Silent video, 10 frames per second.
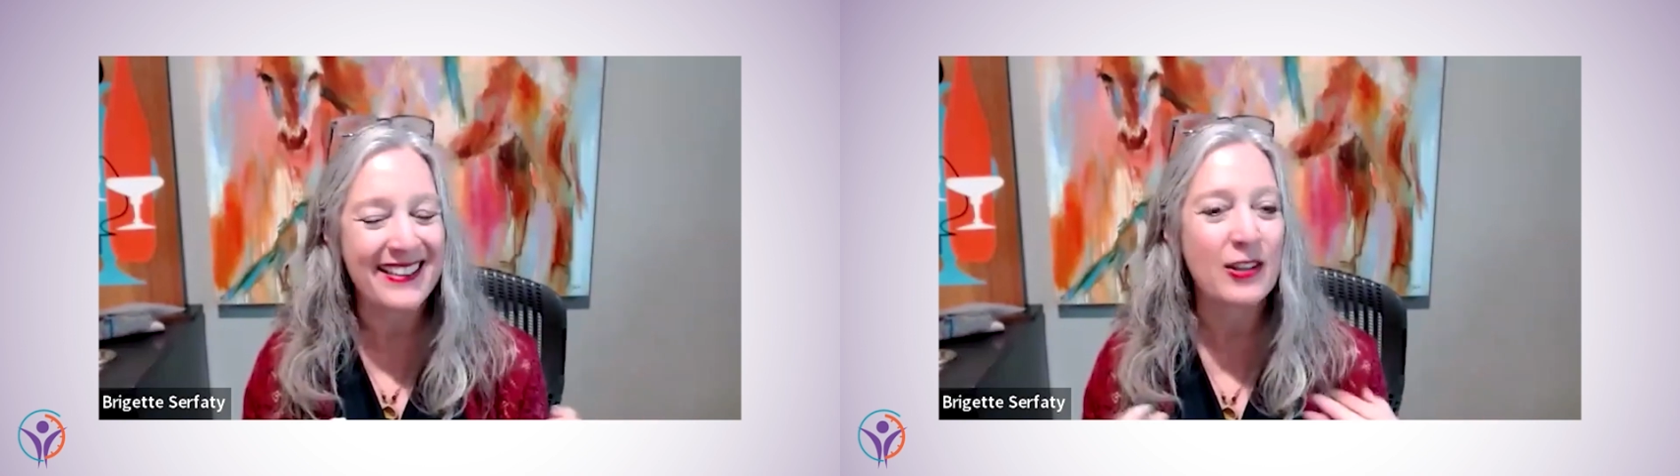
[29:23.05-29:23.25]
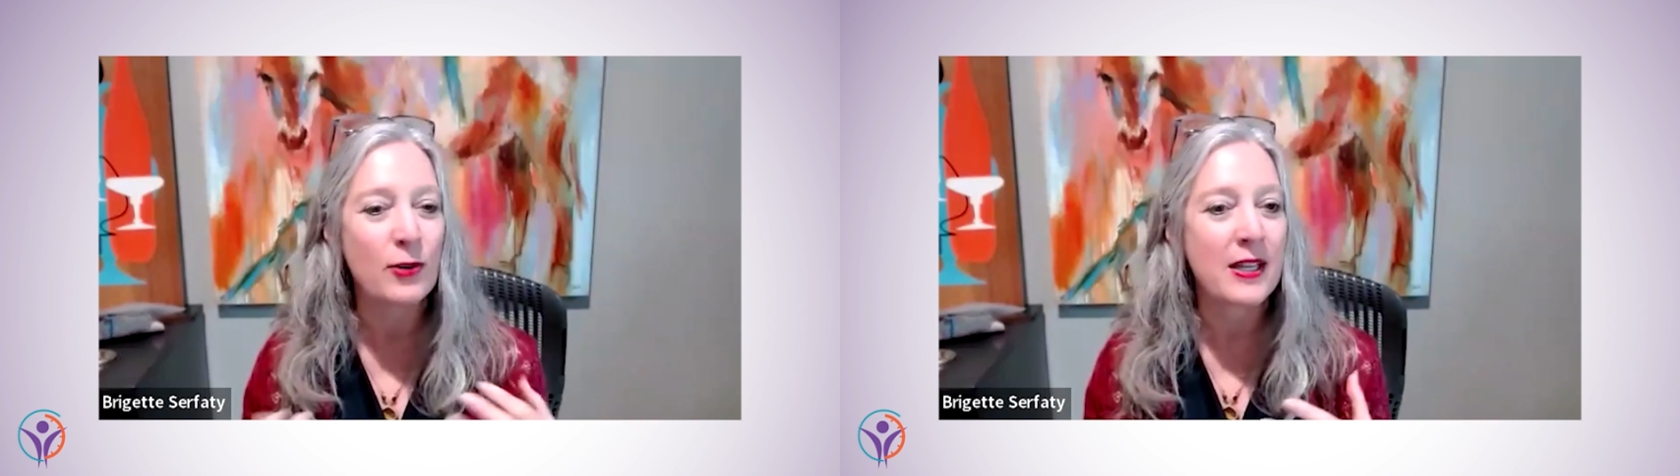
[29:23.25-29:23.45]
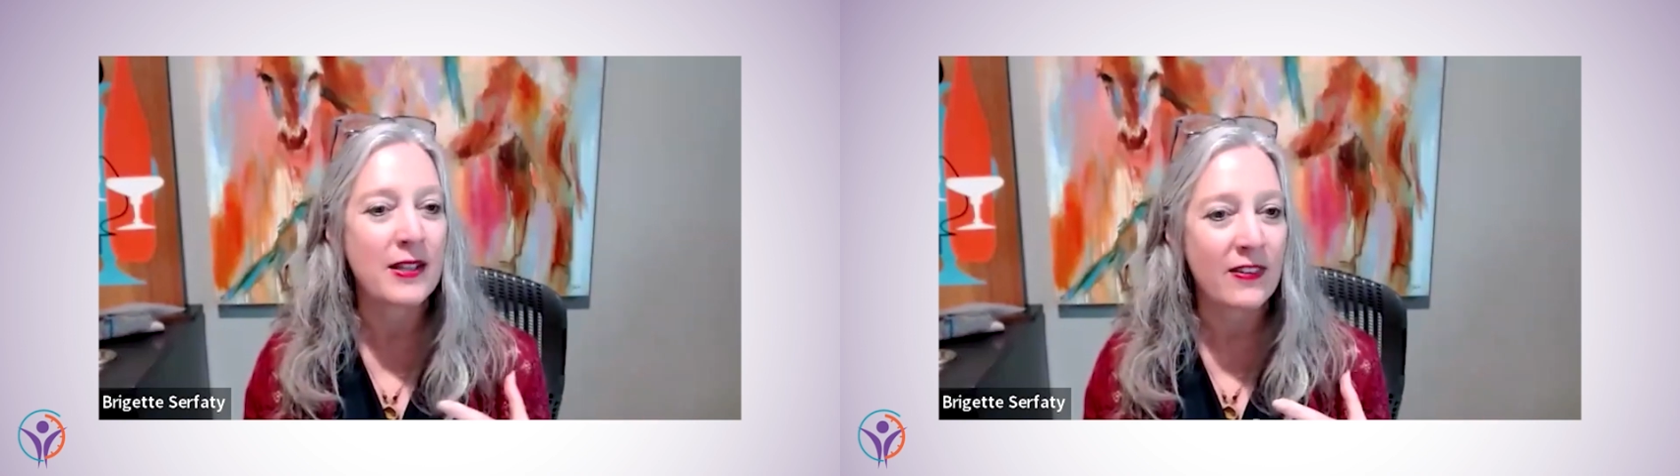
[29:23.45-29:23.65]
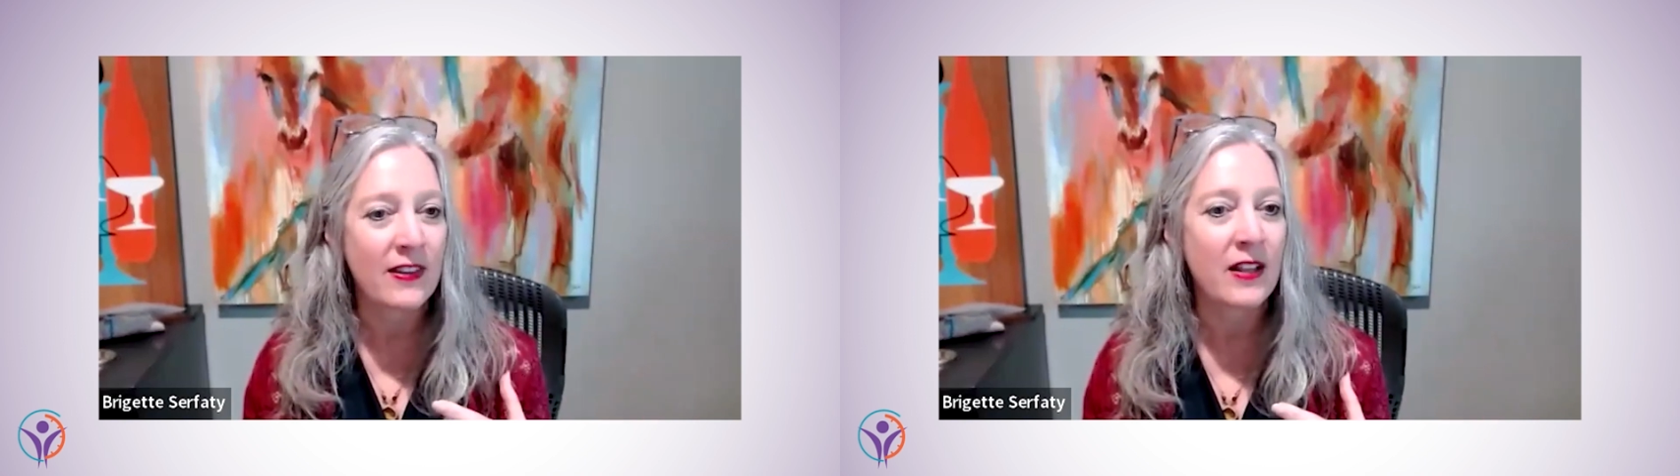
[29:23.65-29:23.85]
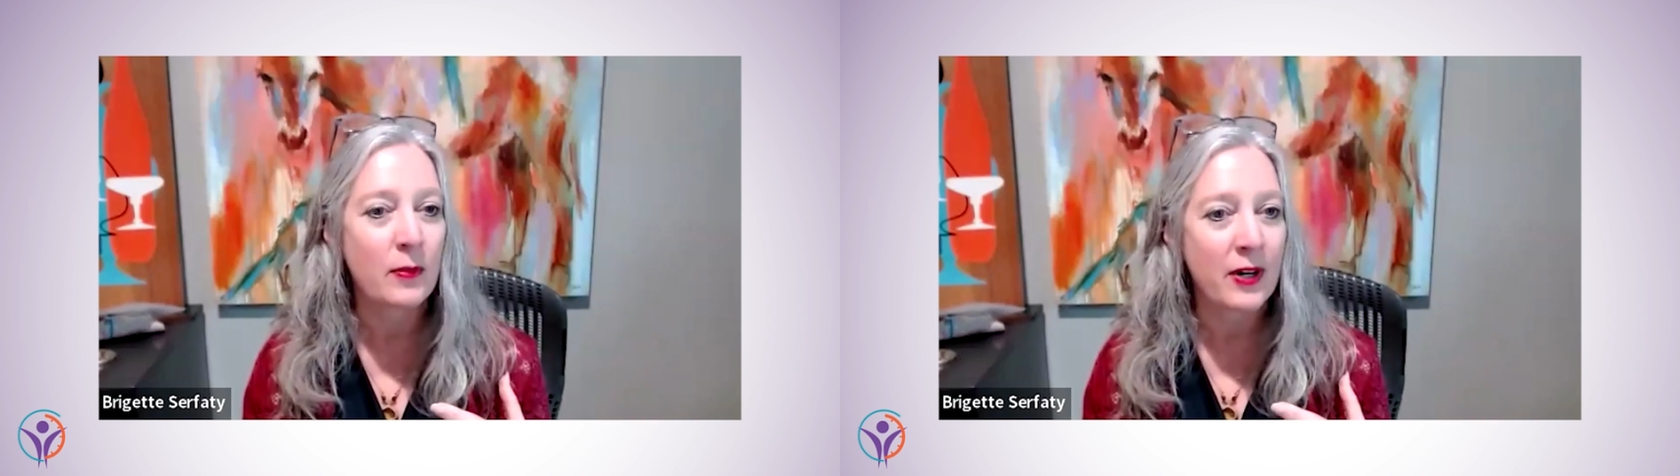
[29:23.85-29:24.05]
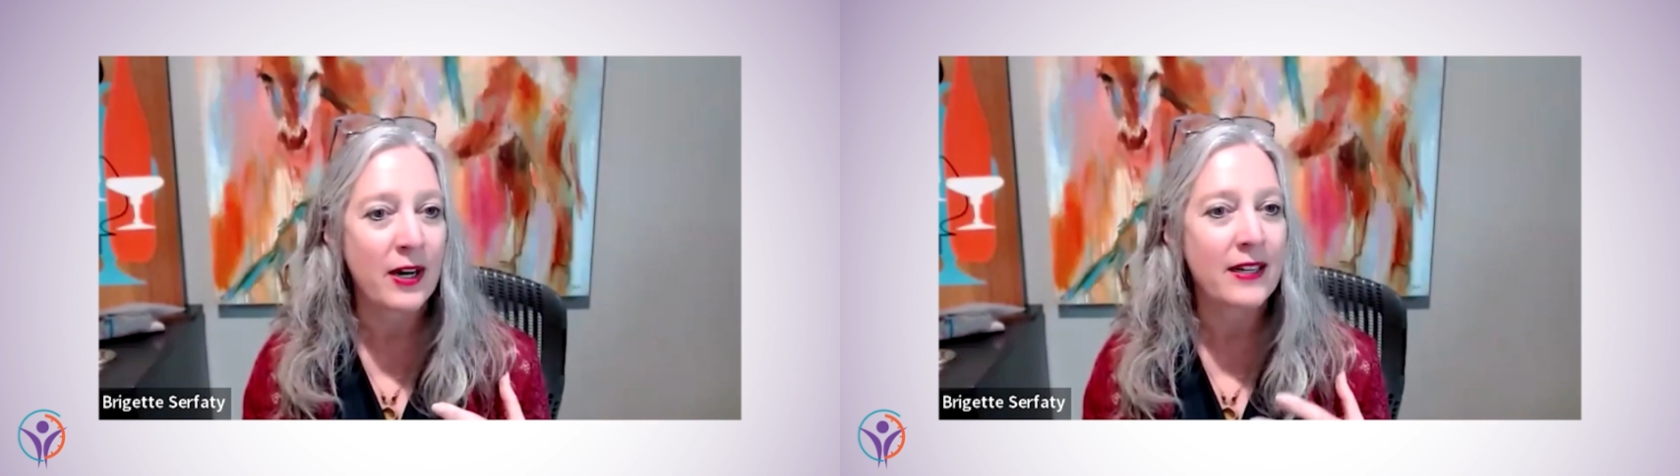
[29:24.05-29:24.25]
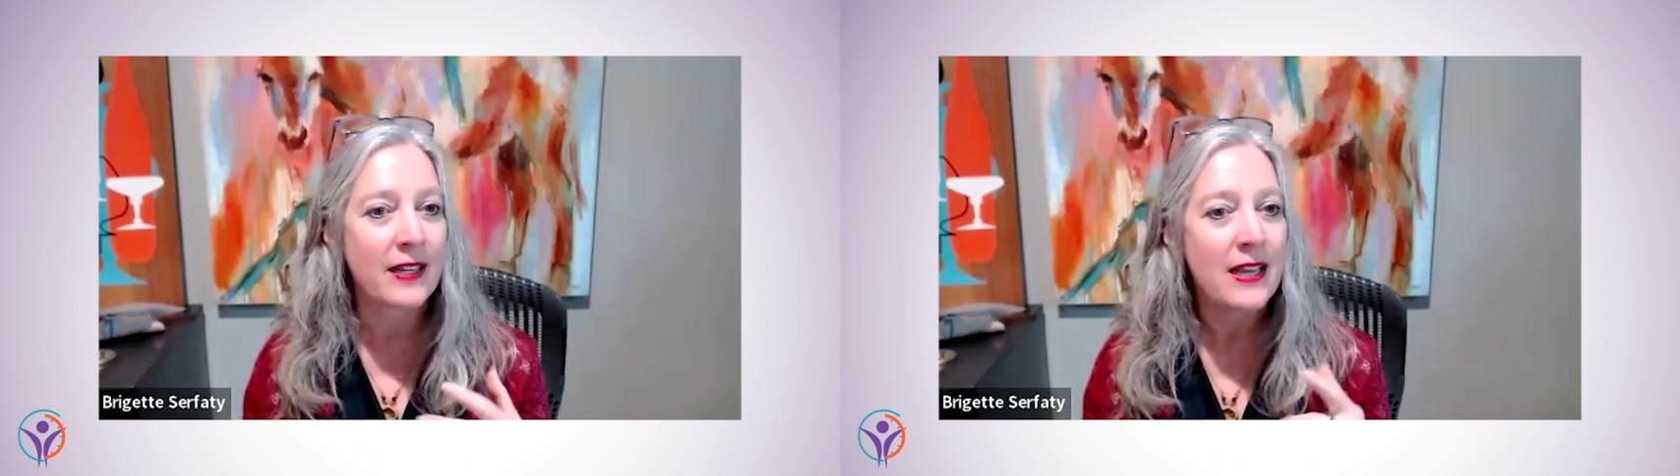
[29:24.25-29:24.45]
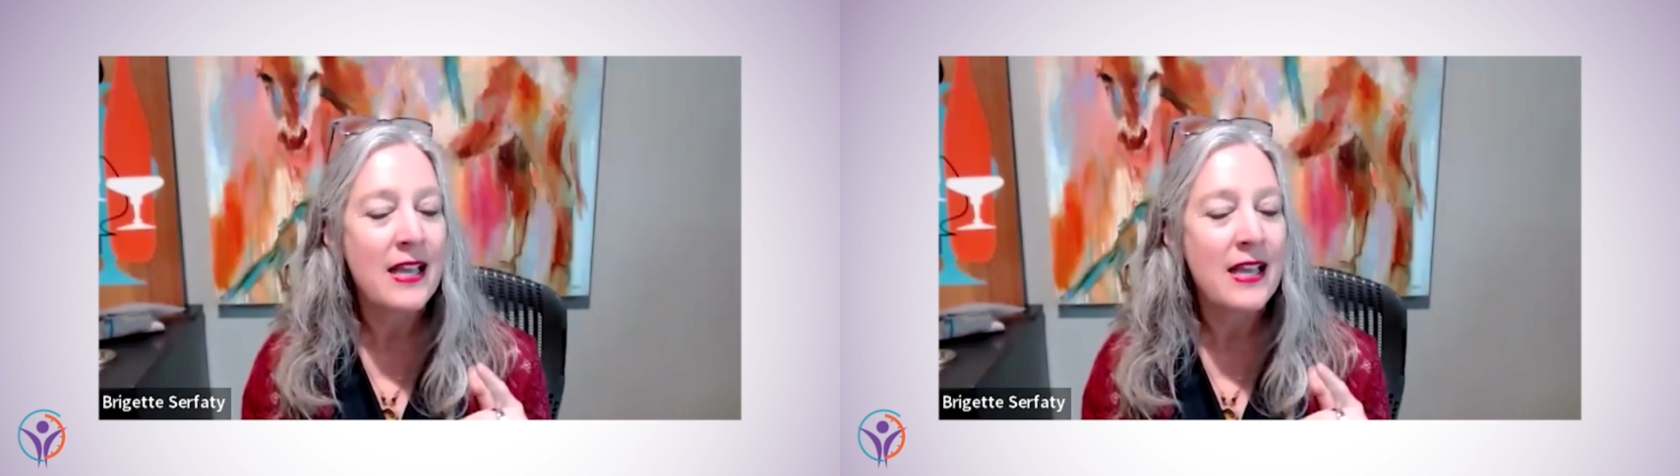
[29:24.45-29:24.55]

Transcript: So we can celebrate it.